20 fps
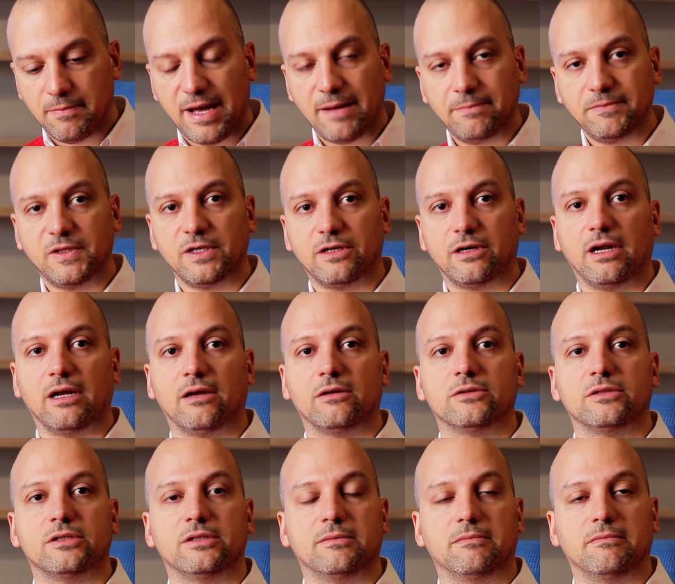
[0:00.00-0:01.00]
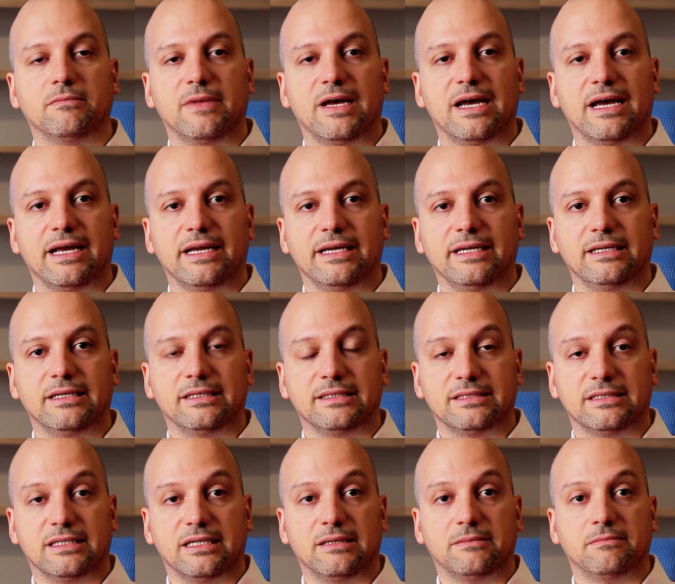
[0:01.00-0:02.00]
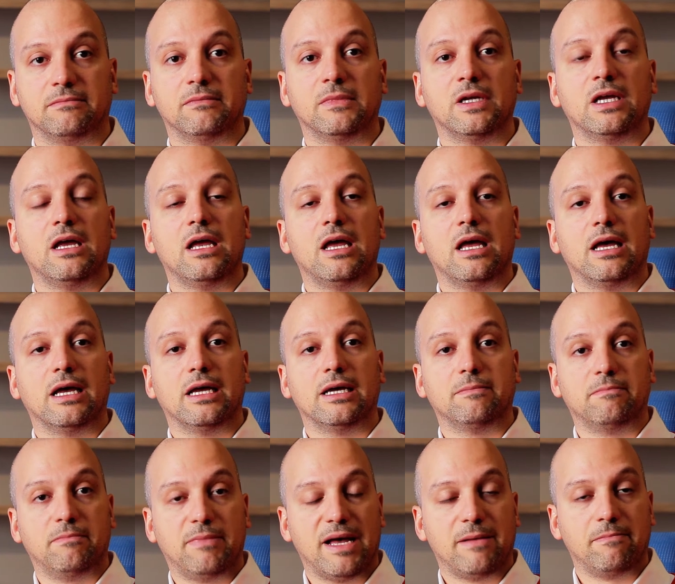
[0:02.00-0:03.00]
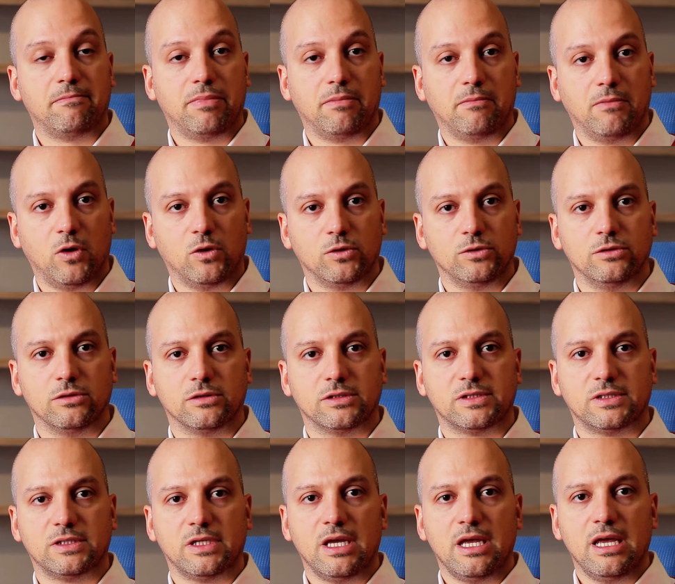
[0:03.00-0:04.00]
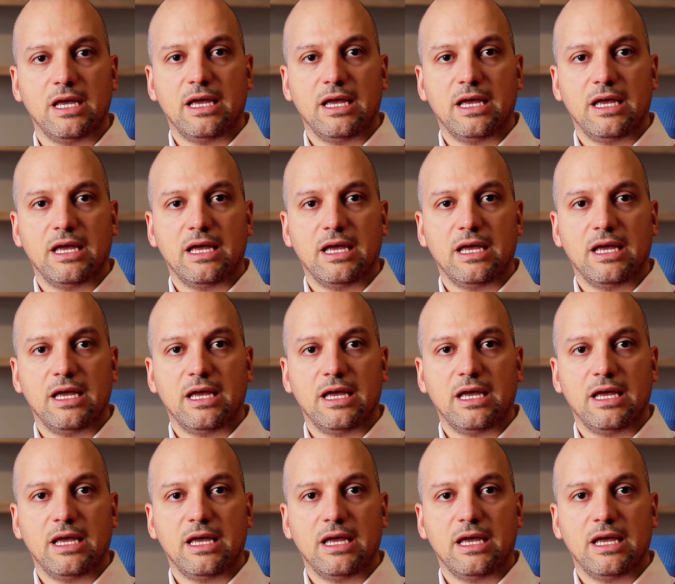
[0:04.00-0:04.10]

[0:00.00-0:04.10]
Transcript: pumped around by some pump modules.